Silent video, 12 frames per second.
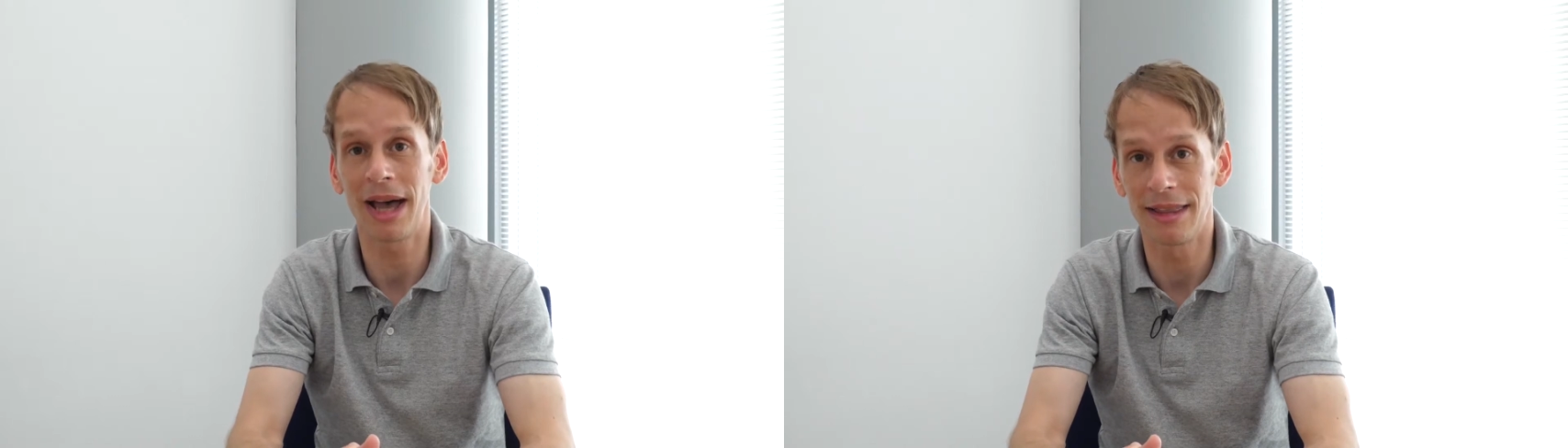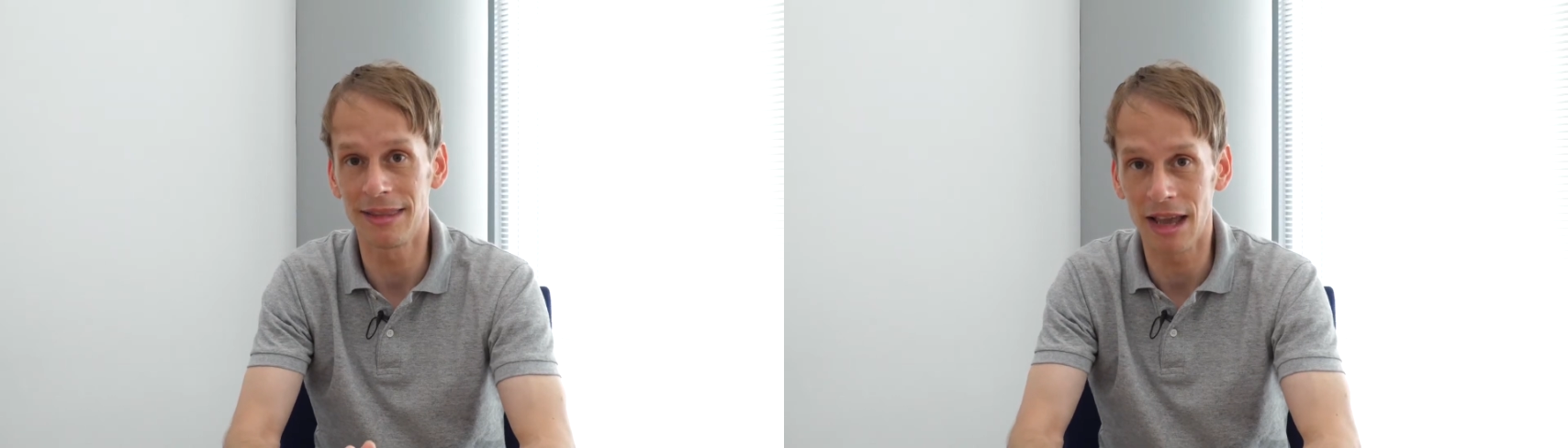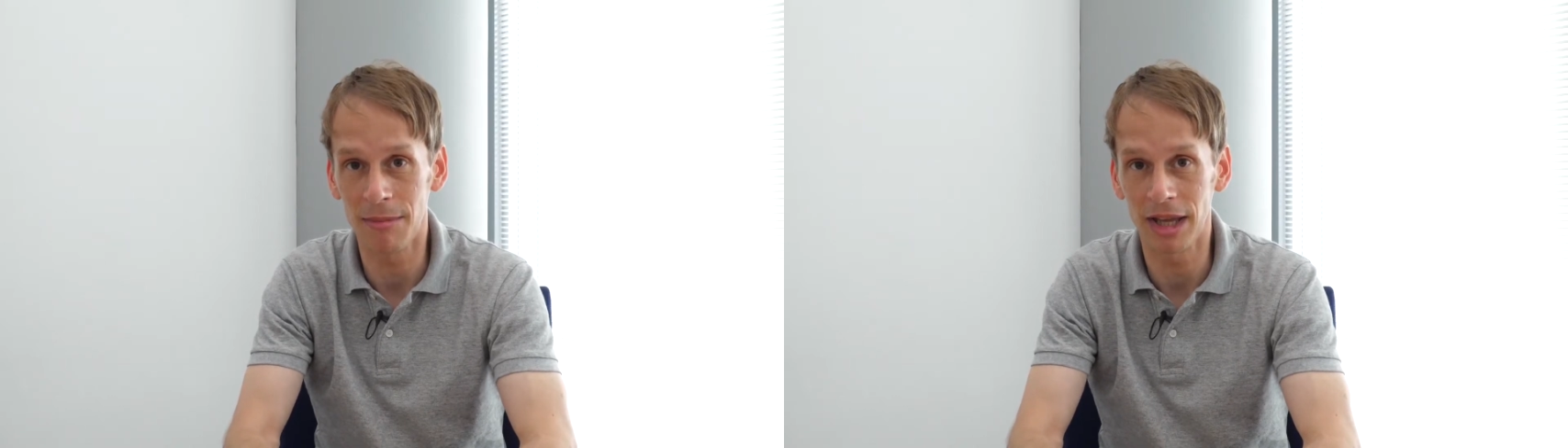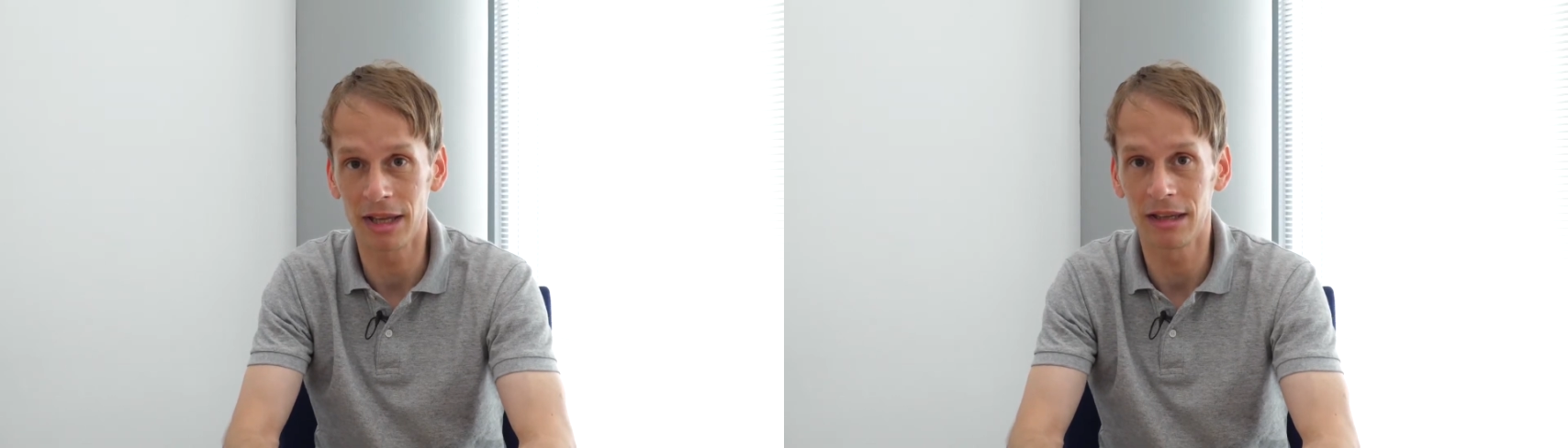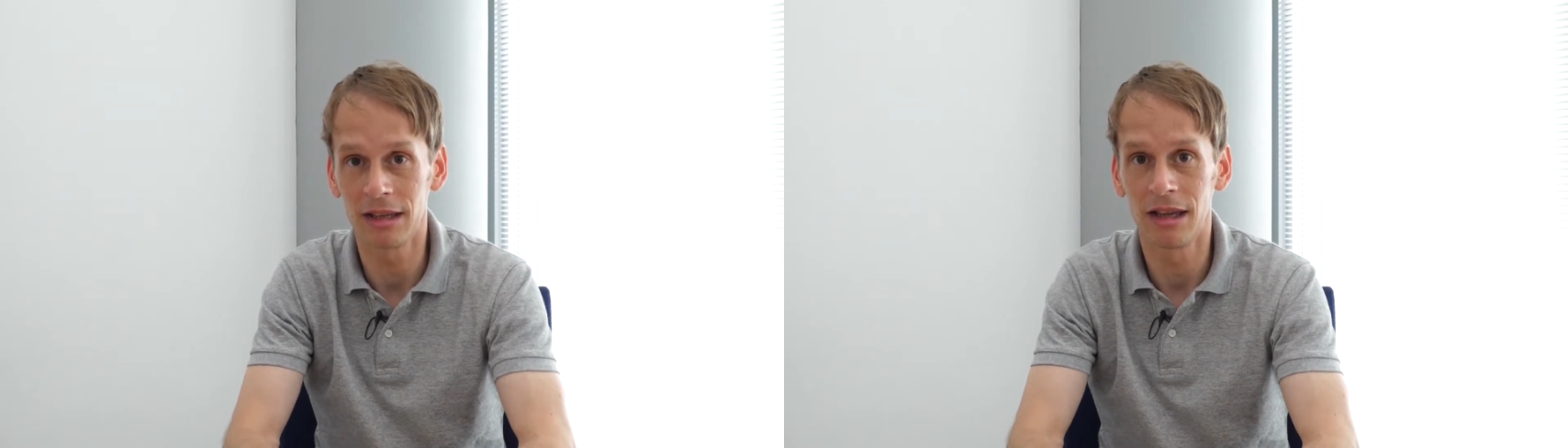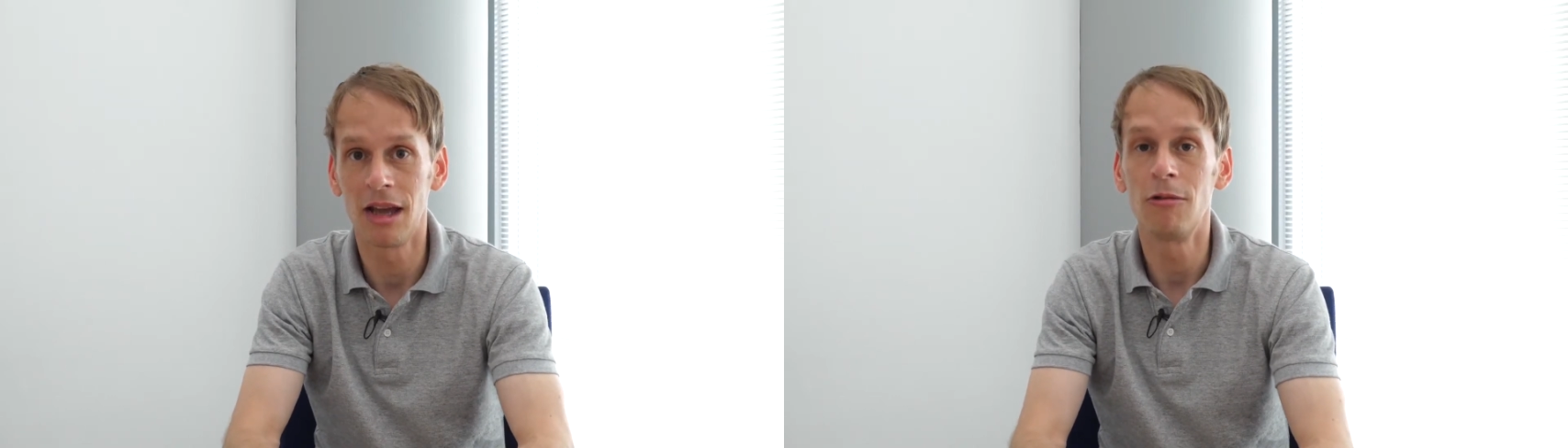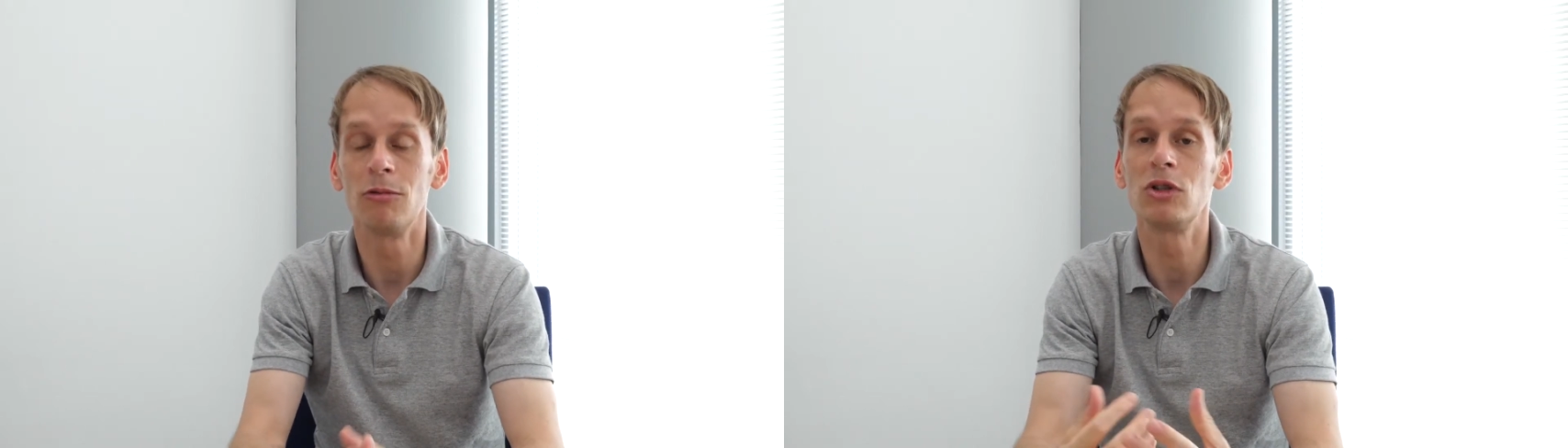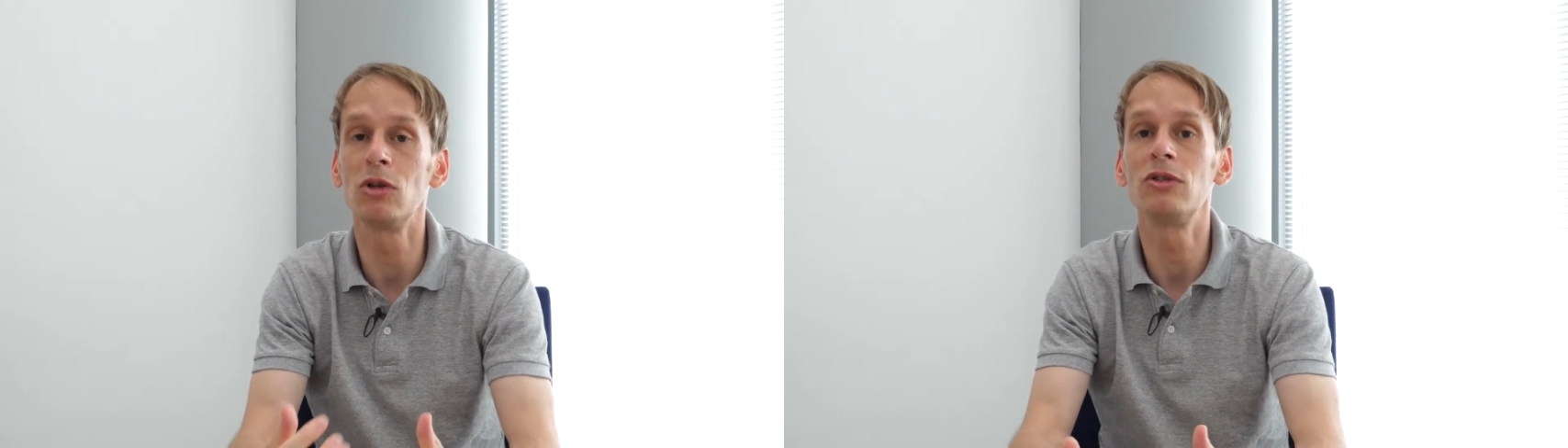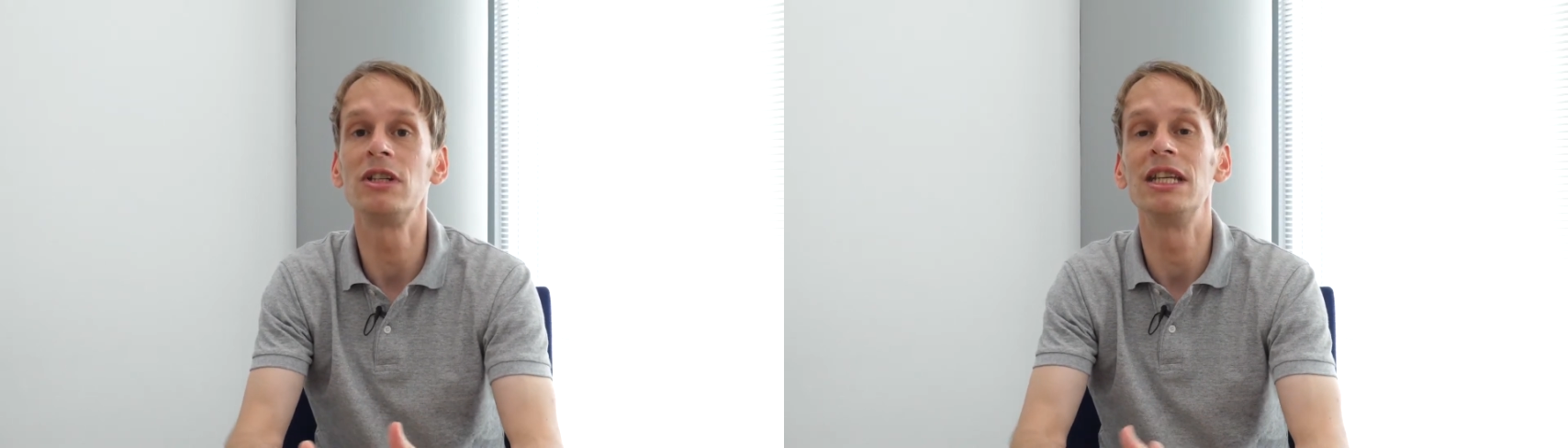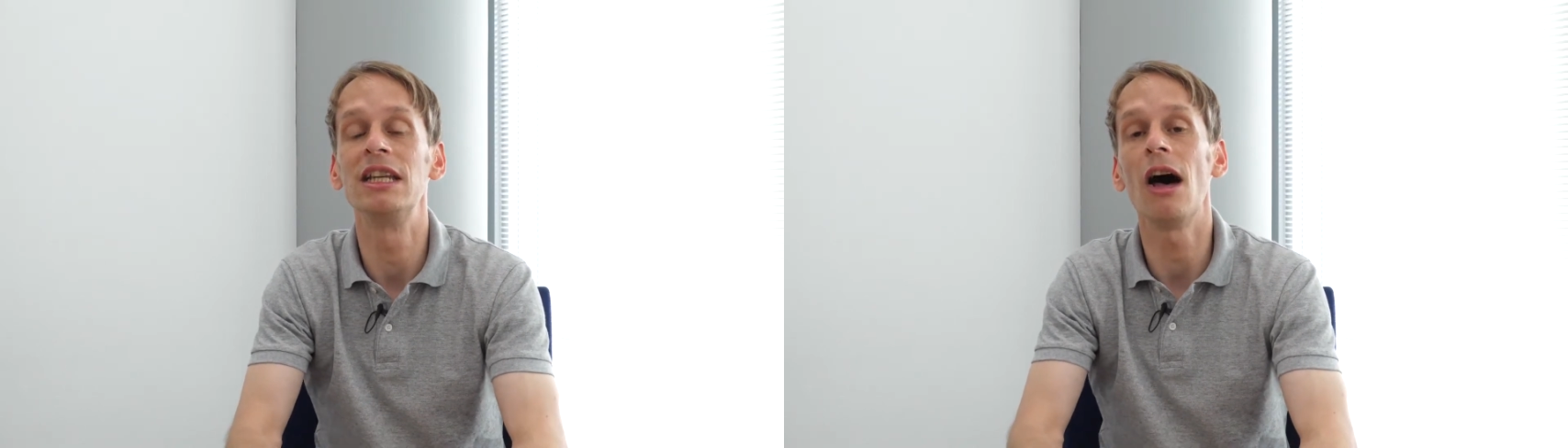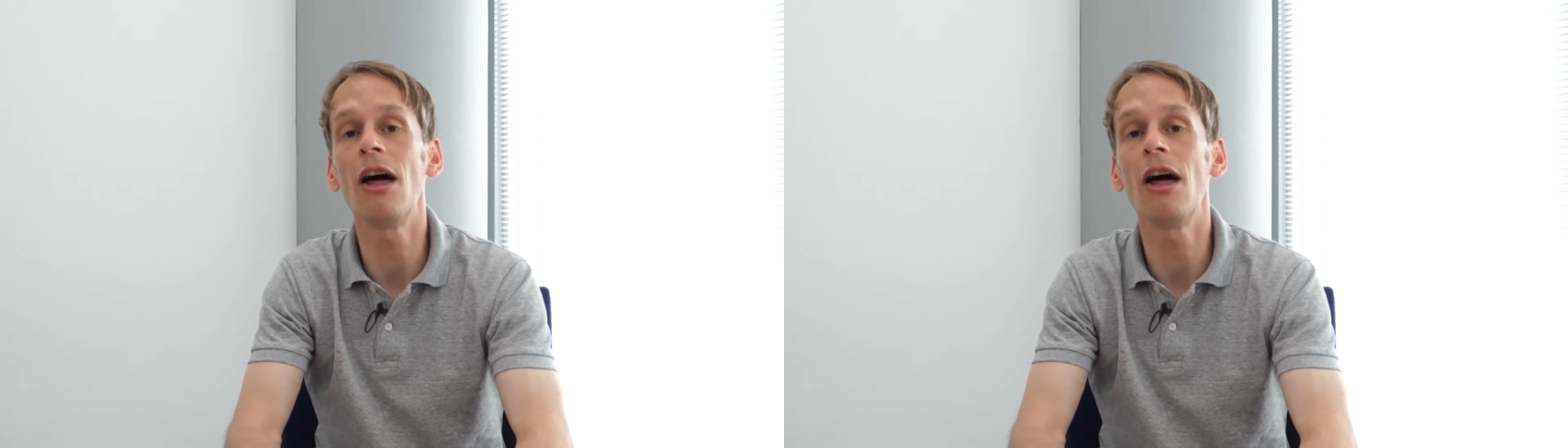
pandemic resulted in